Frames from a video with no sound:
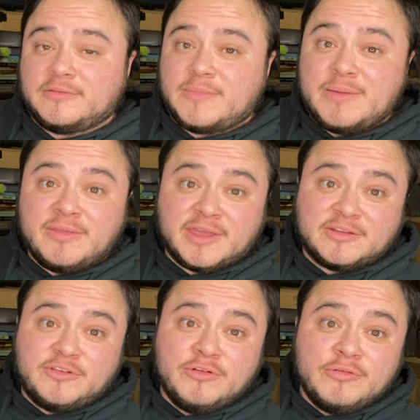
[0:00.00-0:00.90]
maybe like
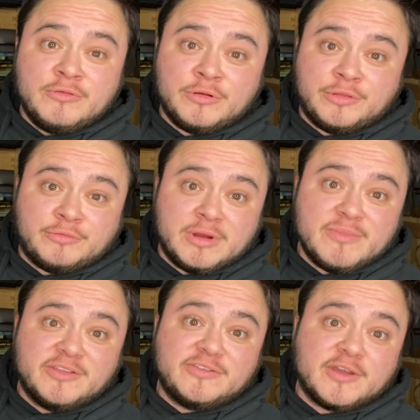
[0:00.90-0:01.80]
2 or 3
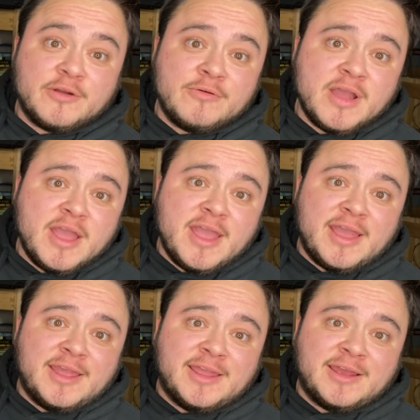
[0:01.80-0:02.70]
months ago,
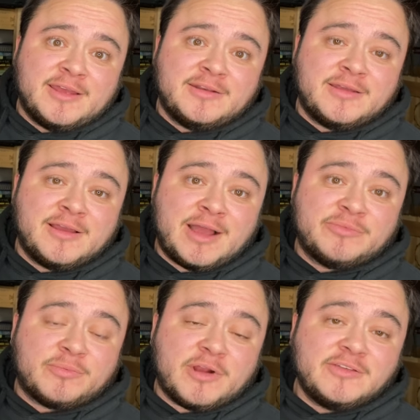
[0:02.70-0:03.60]
and I'm
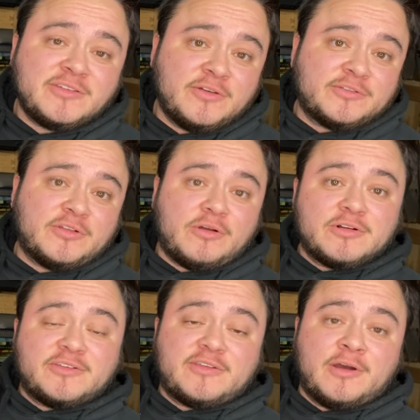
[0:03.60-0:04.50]
surprised it took so long
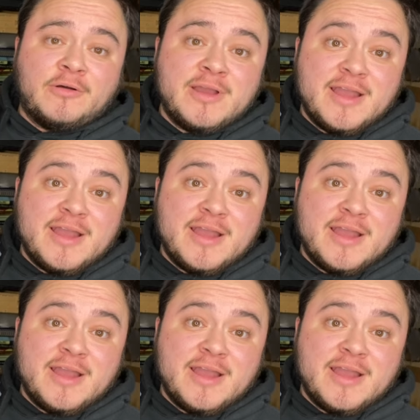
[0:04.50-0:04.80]
to sell.